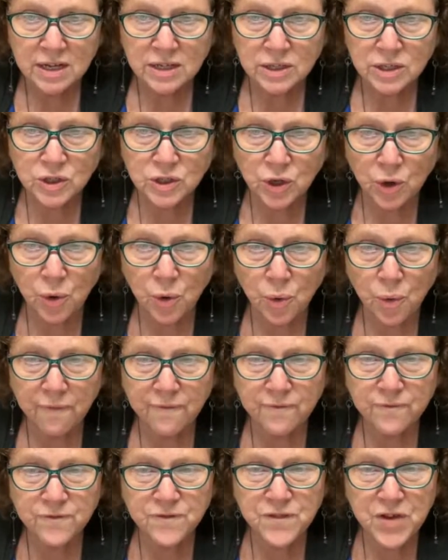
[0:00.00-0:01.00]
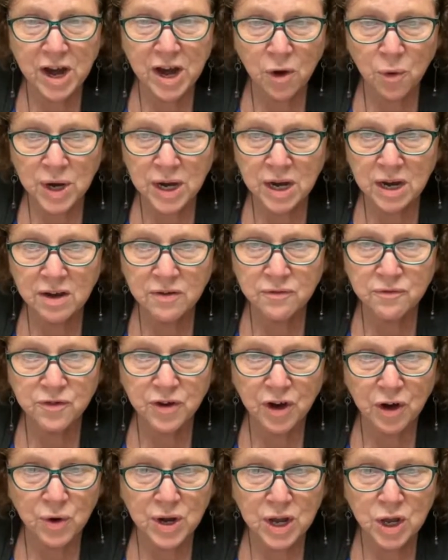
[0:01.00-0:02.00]
So very,
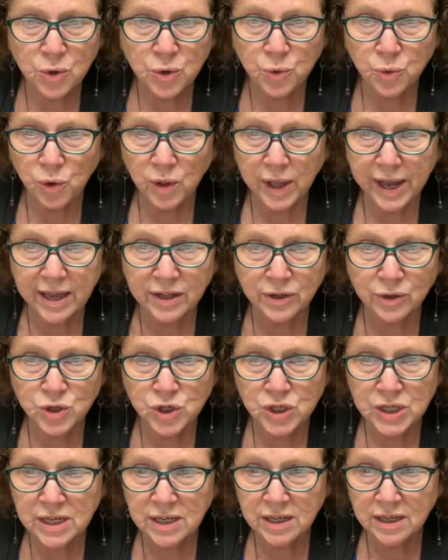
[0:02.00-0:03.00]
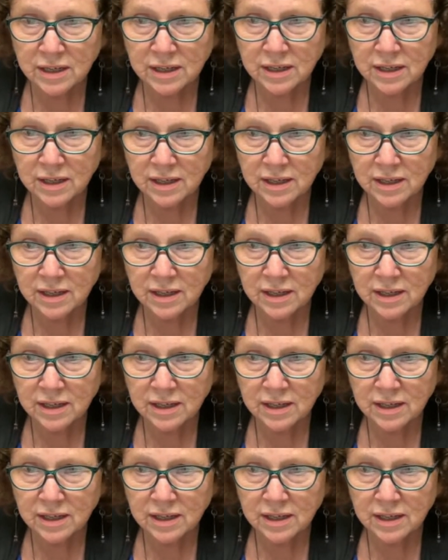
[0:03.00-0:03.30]
very cool energy.